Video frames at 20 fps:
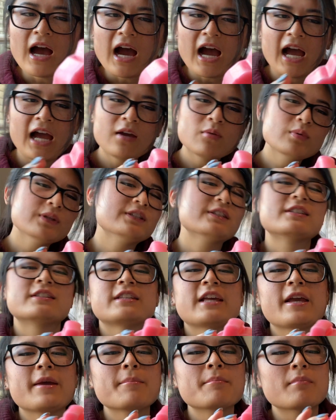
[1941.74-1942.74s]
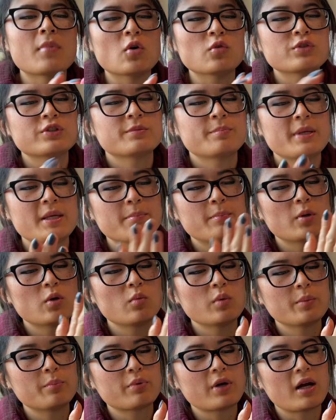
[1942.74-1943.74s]
I would say most people
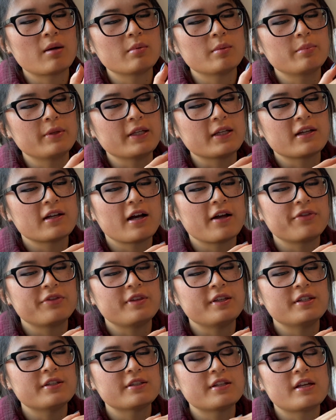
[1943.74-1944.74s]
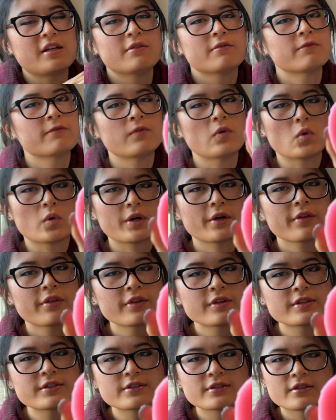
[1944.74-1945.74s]
would probably cut these in
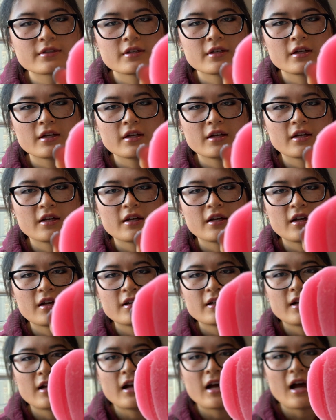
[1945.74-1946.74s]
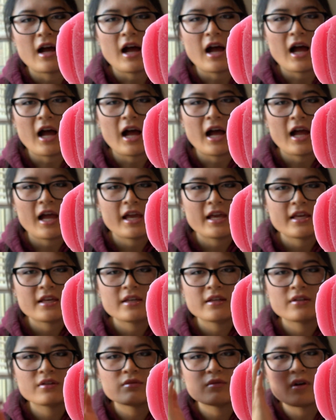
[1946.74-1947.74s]
fourths.
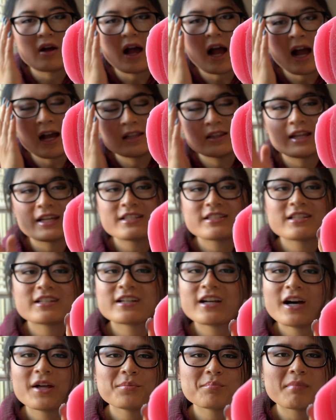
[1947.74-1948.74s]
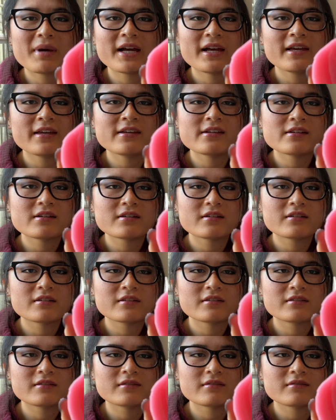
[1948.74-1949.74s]
I like to cut my
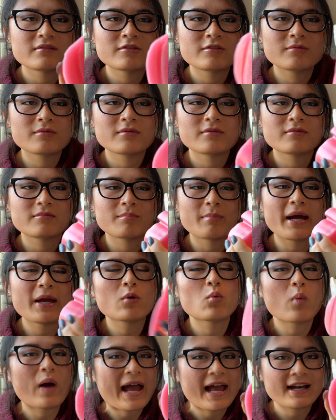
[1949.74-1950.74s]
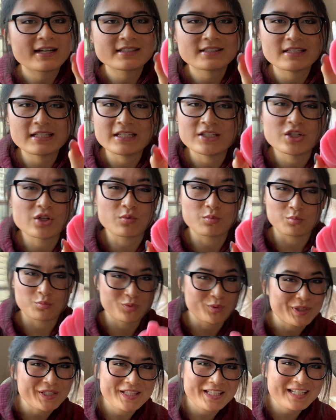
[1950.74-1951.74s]
wax into
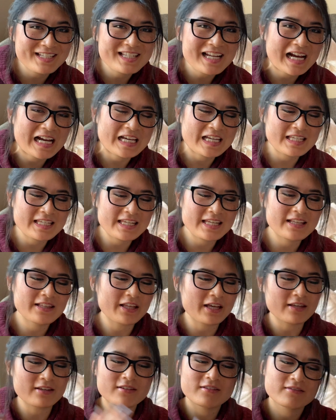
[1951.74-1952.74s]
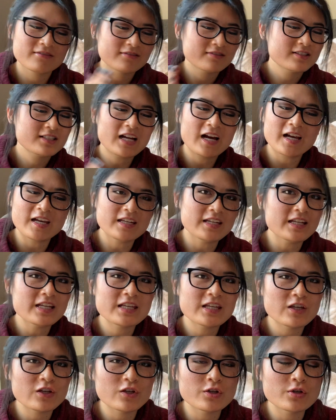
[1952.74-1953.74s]
really tiny, like tiny
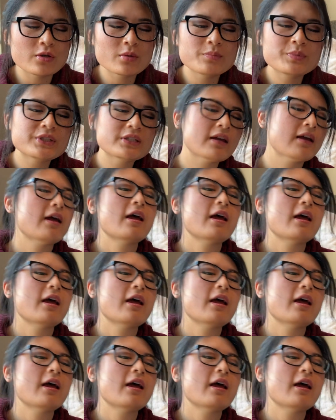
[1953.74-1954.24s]
cubes,